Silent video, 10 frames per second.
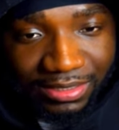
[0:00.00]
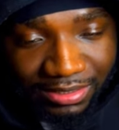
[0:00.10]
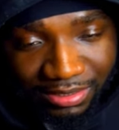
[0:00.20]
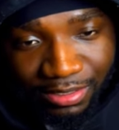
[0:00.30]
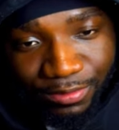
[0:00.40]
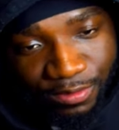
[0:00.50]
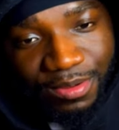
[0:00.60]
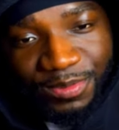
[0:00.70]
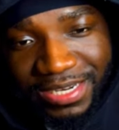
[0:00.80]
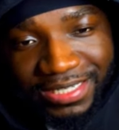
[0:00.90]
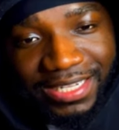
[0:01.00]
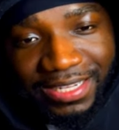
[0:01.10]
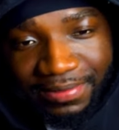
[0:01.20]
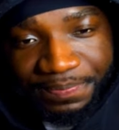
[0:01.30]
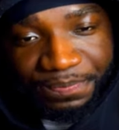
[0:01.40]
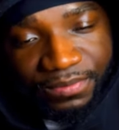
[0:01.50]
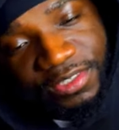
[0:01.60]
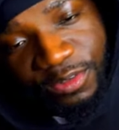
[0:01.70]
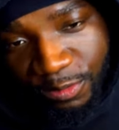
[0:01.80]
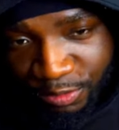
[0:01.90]
You feel what I'm trying to say?
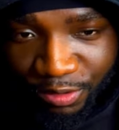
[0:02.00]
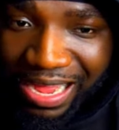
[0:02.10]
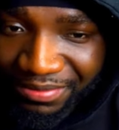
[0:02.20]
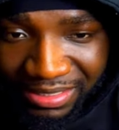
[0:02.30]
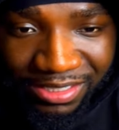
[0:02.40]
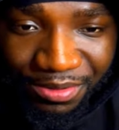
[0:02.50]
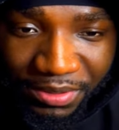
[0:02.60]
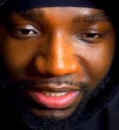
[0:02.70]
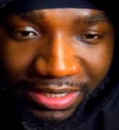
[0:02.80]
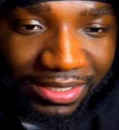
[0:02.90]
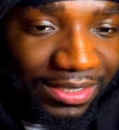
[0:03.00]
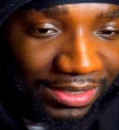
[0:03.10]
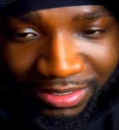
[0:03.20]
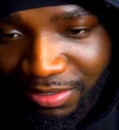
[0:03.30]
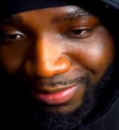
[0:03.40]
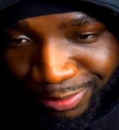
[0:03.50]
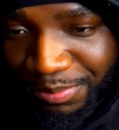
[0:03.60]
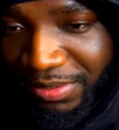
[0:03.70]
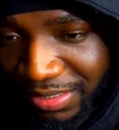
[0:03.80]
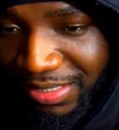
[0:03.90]
So you have to tell me. You feel
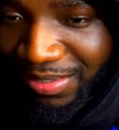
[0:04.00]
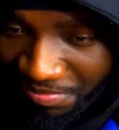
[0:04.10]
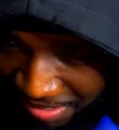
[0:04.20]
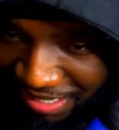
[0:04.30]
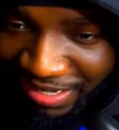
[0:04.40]
me? But yeah.